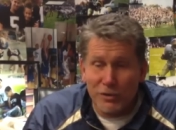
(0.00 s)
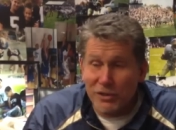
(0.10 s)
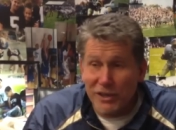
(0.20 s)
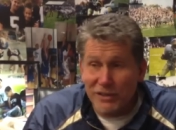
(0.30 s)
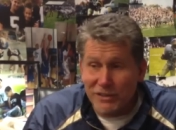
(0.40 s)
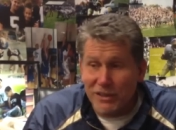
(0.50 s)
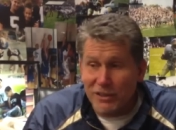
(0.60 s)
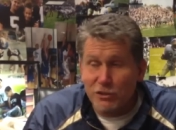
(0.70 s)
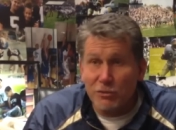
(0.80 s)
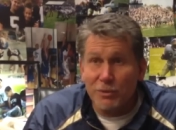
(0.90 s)
you're there. It
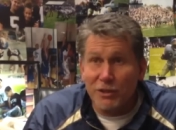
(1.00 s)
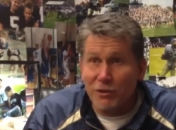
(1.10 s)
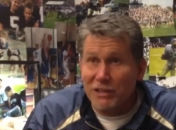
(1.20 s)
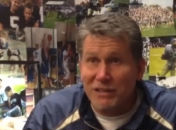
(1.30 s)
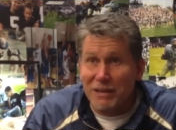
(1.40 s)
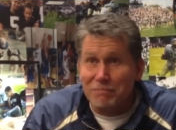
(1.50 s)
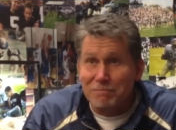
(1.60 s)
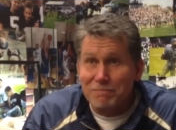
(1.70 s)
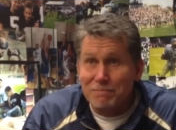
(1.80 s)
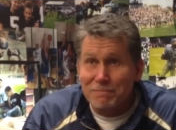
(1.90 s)
uh, should be a great time.
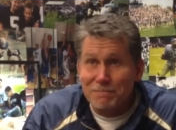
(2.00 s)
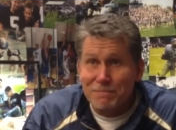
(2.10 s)
Great.